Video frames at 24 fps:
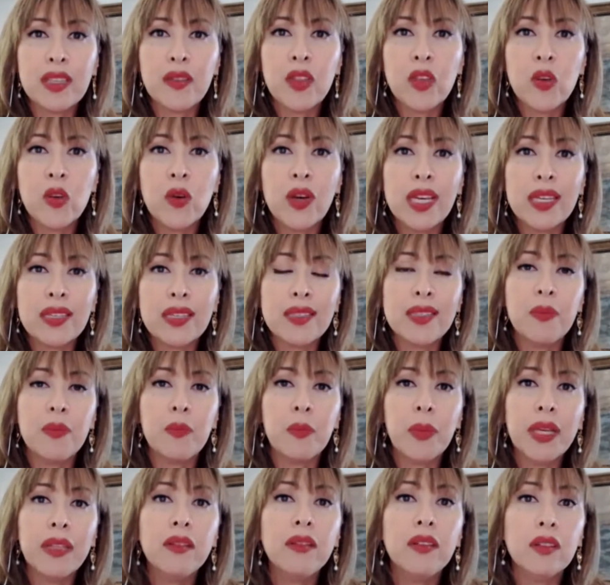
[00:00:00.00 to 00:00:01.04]
the US
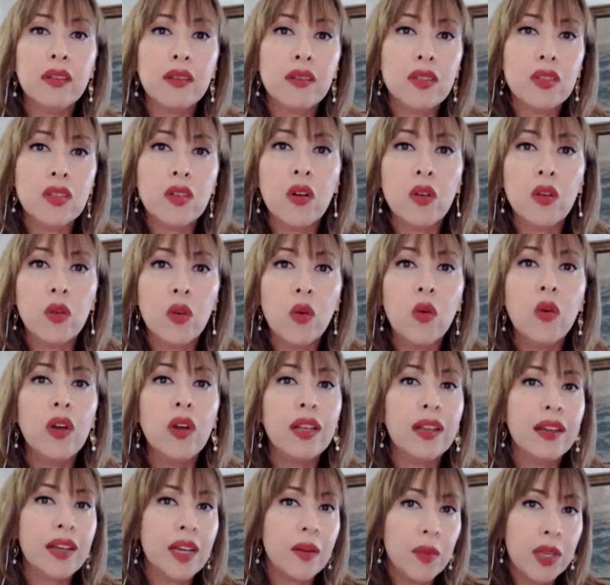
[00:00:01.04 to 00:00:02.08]
dependence on oil
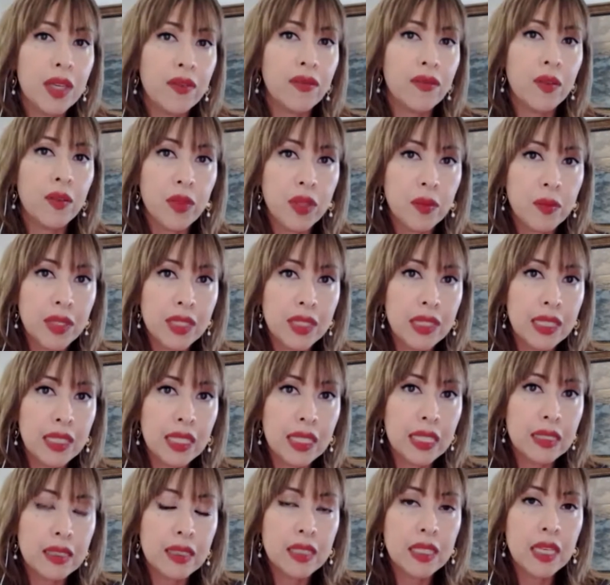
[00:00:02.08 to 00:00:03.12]
coming from the Middle
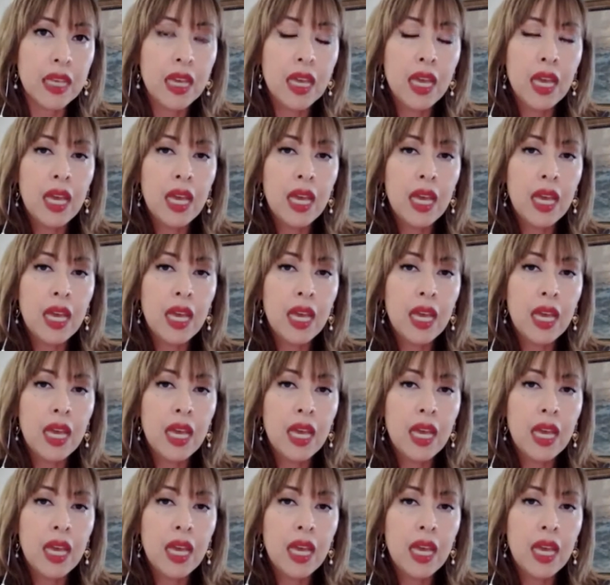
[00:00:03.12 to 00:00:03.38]
East.